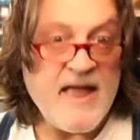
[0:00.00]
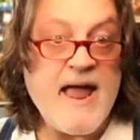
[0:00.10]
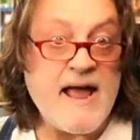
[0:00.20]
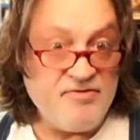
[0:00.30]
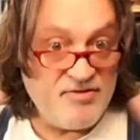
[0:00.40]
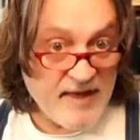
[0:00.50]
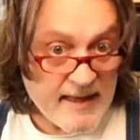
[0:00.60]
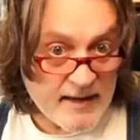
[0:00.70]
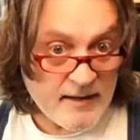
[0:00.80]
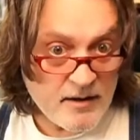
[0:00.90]
And
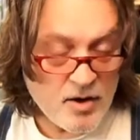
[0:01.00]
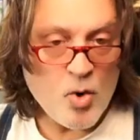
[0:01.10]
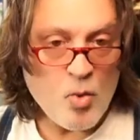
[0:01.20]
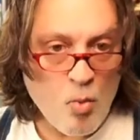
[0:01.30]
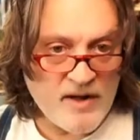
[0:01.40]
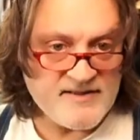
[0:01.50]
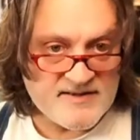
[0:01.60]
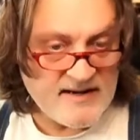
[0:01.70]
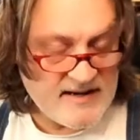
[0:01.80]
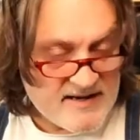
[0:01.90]
then once
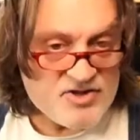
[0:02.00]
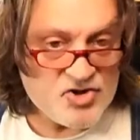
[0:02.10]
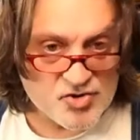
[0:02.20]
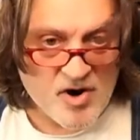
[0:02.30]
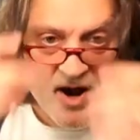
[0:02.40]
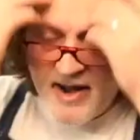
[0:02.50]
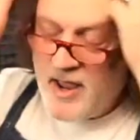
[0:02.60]
it is dry,